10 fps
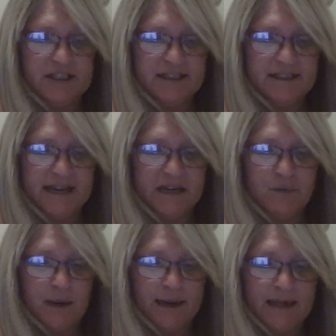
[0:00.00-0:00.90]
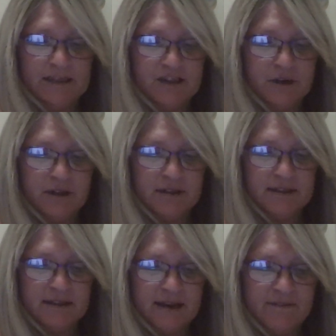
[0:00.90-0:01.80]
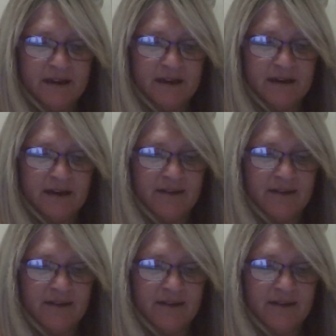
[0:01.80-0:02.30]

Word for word: She stated, When I started to dive in,